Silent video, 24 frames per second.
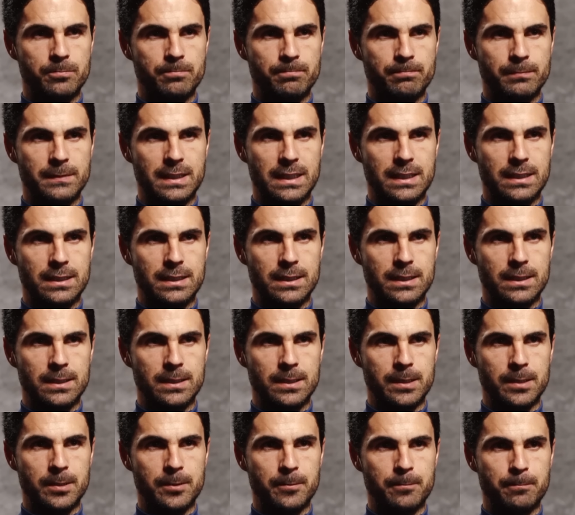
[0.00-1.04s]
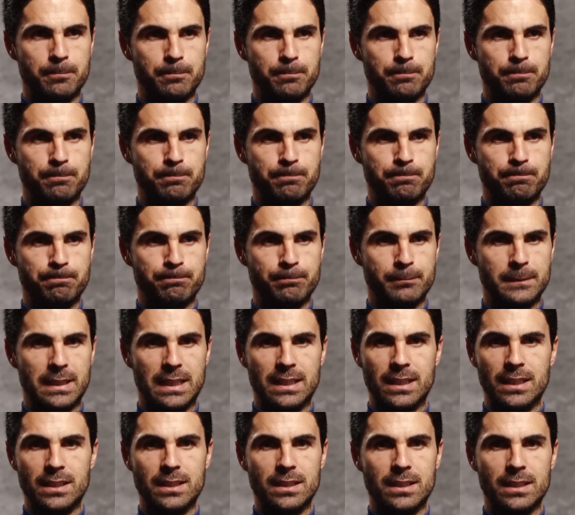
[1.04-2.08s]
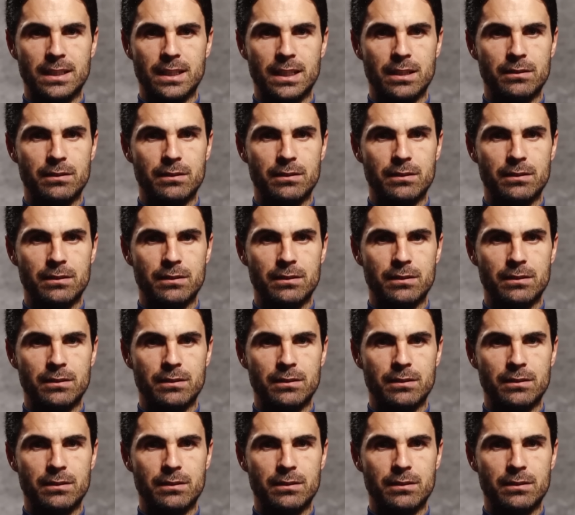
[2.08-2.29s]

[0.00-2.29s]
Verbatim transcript: that um, that they didn't